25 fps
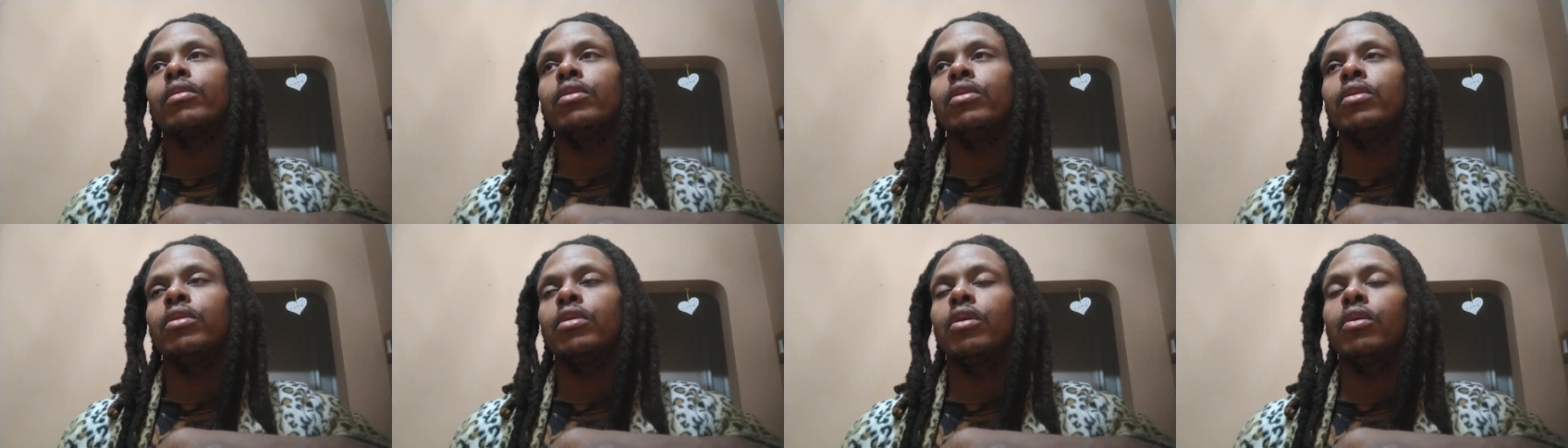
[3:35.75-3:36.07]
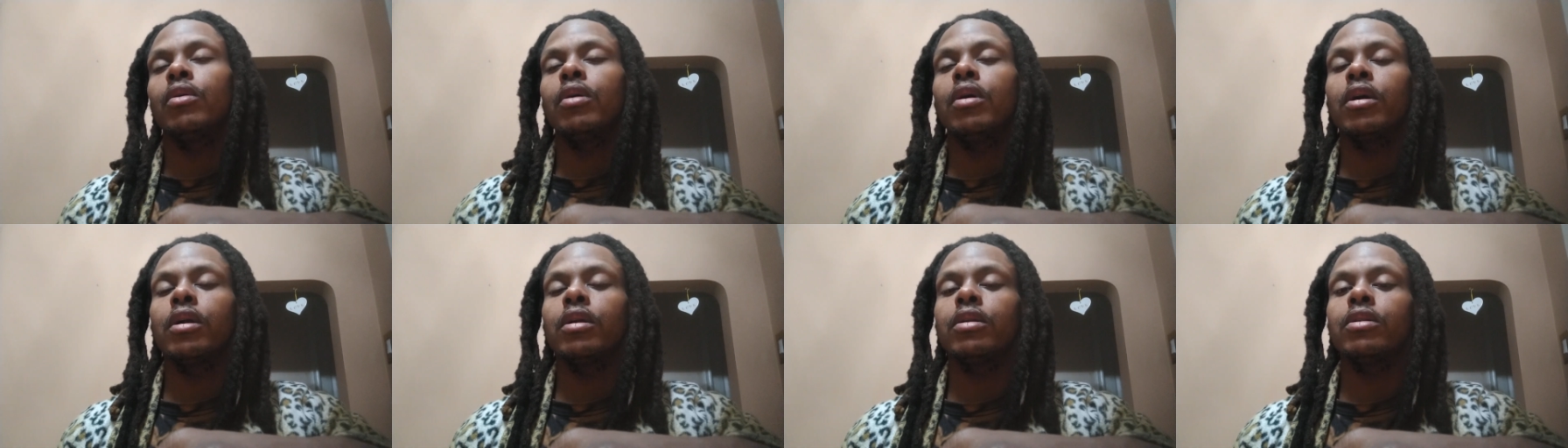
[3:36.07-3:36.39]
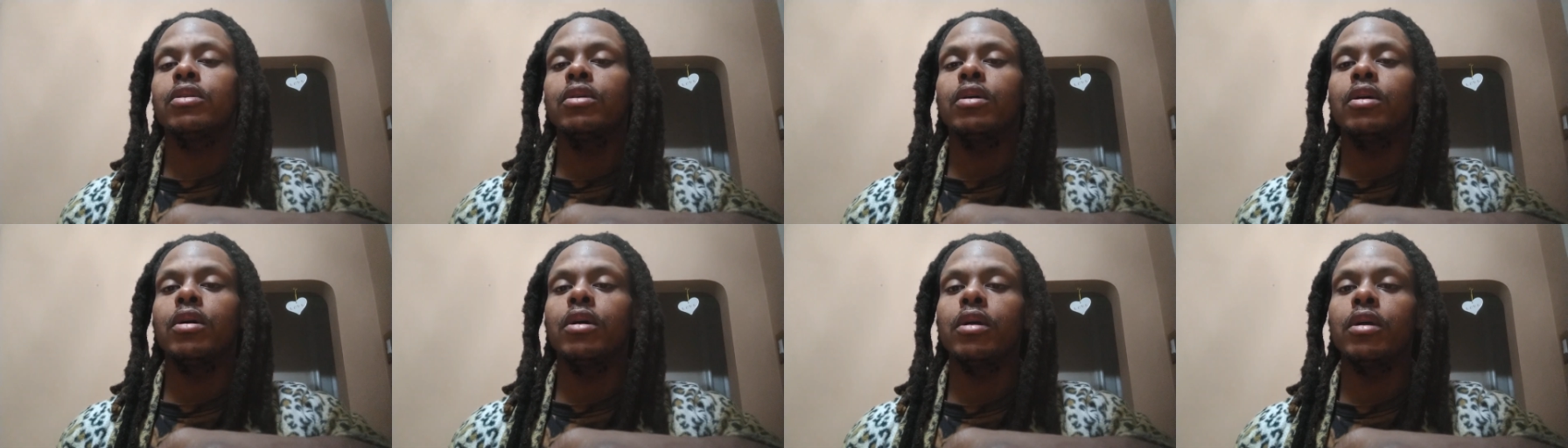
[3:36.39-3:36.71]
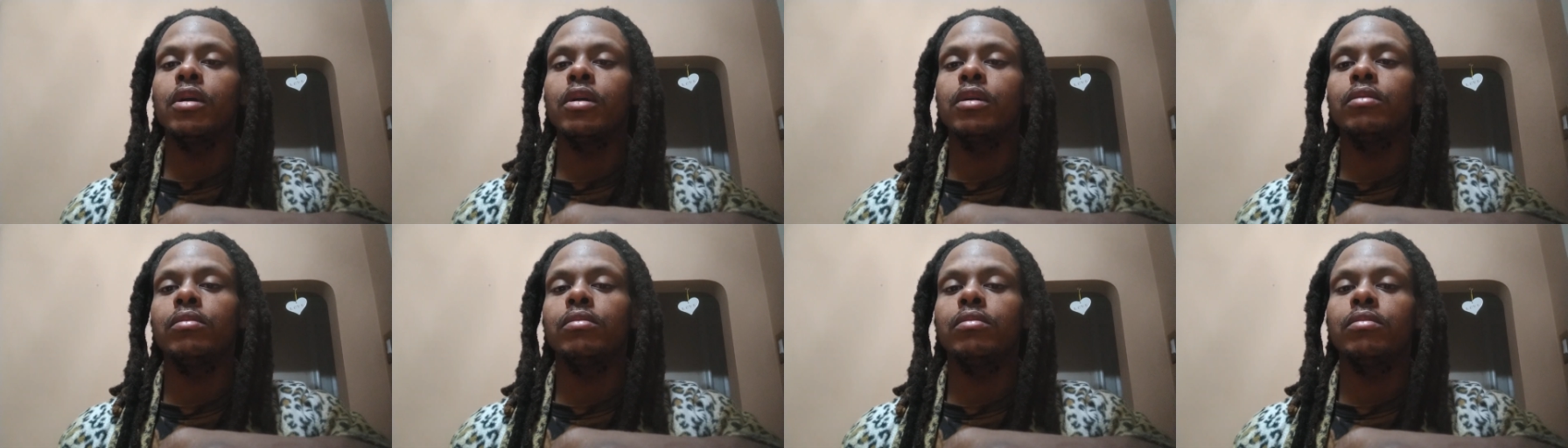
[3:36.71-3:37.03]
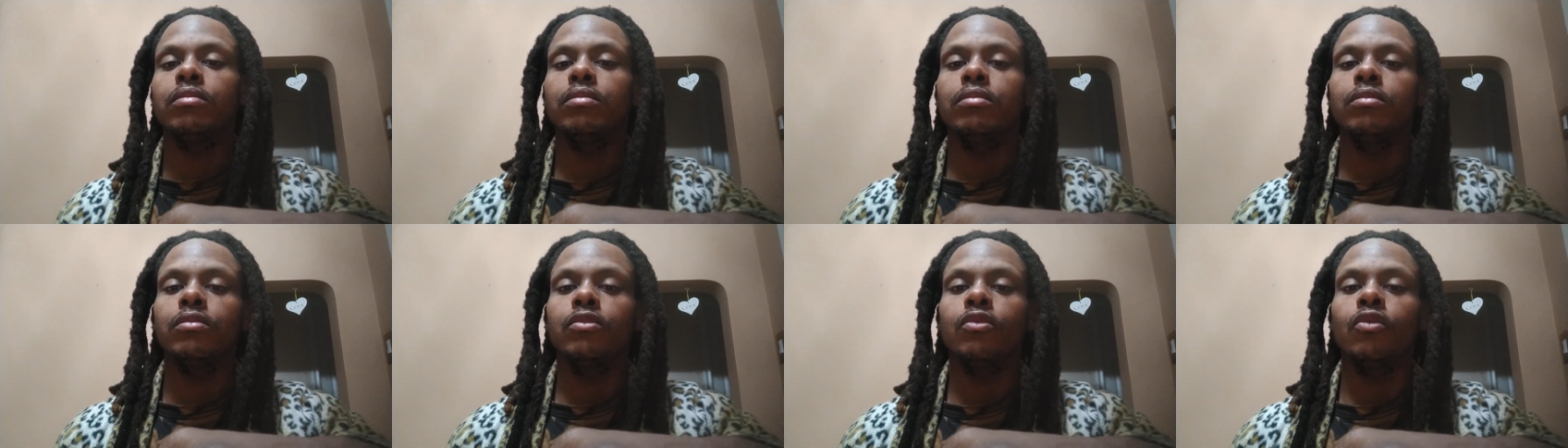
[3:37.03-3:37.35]
you know, heart to heart,
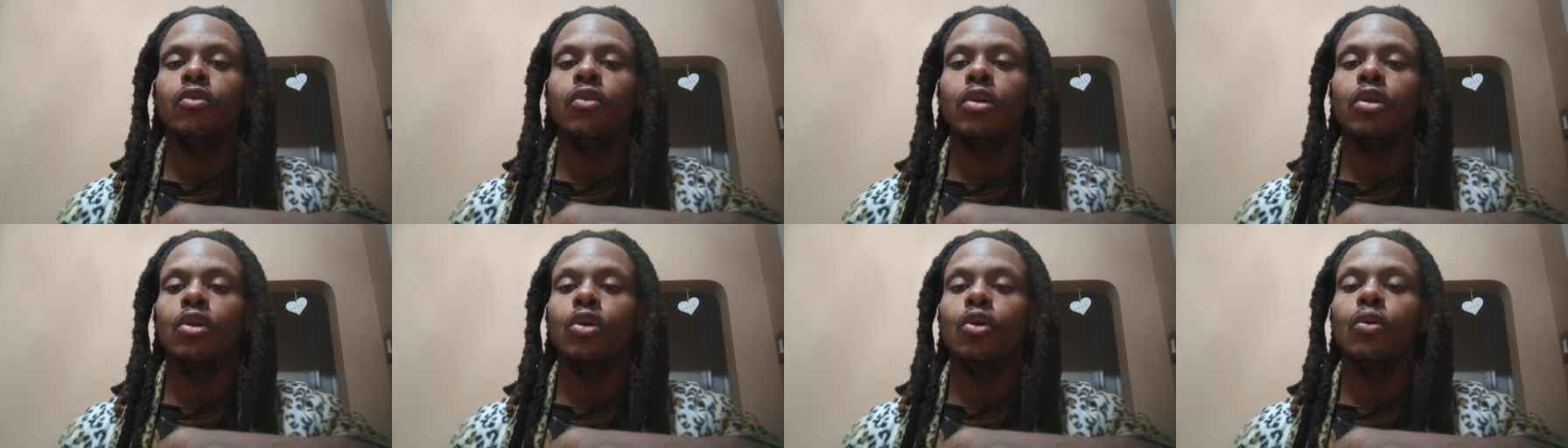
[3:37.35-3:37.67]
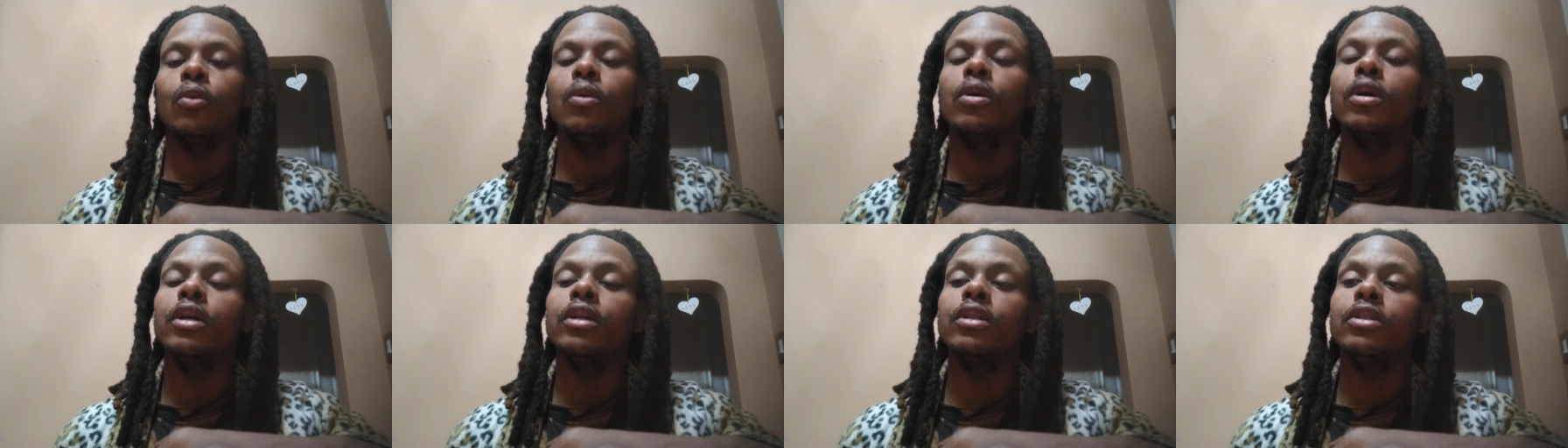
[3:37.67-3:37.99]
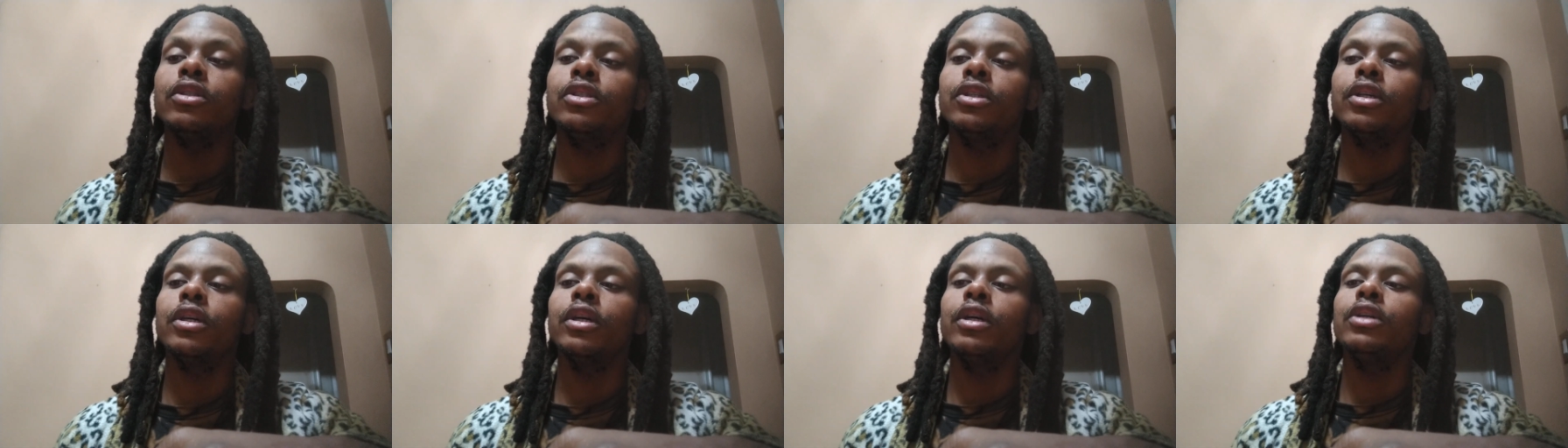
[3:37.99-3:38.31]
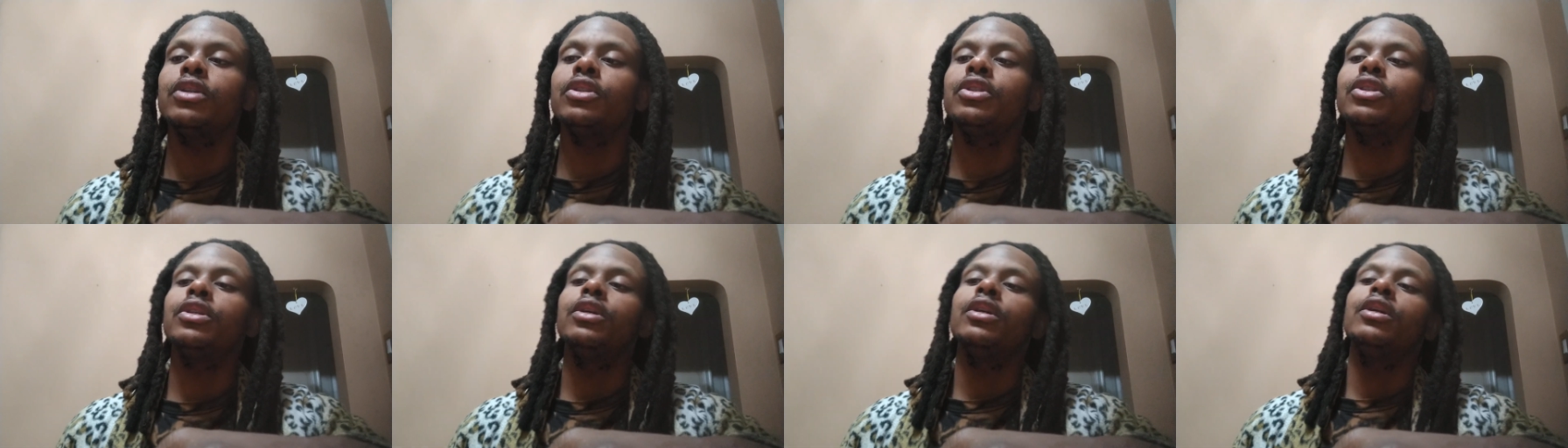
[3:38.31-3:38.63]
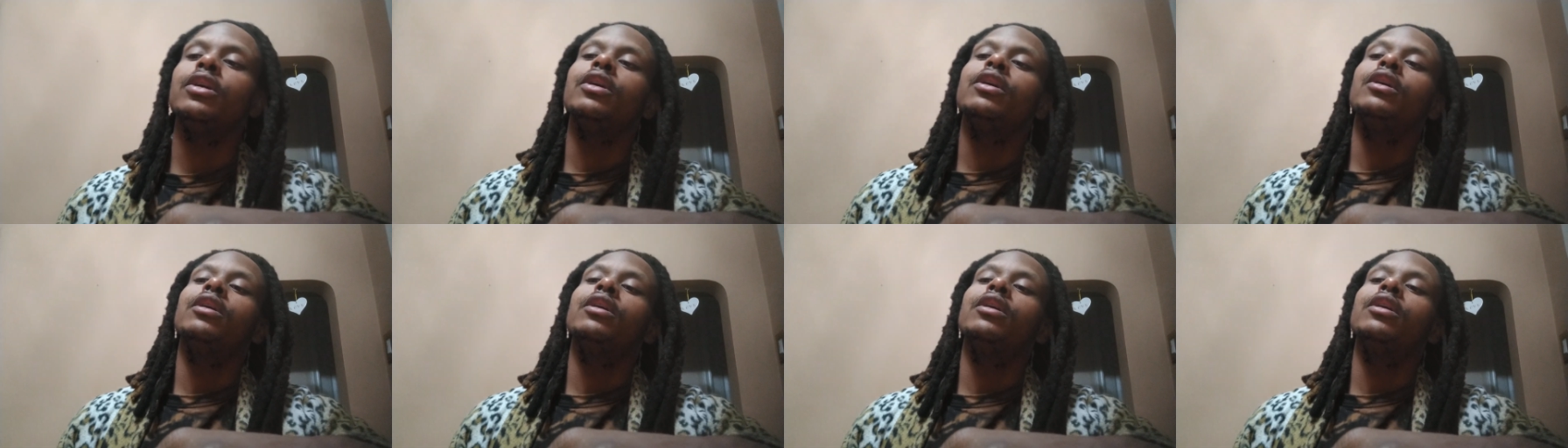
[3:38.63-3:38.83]
one on one sesh.